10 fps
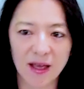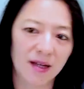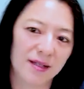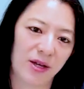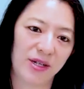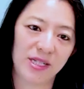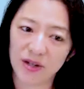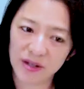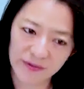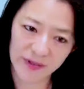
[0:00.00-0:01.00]
Because I already
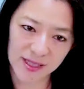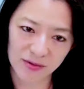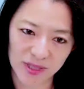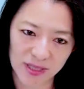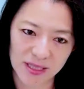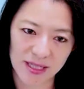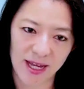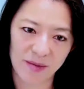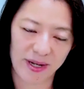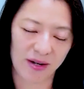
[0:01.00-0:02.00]
started investing in real
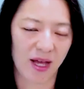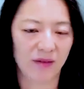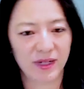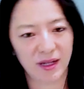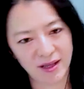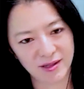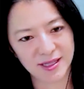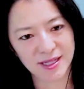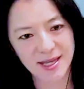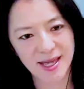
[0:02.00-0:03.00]
estate, but I don't have an
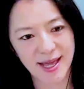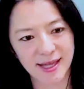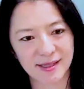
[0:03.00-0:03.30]
LLC yet.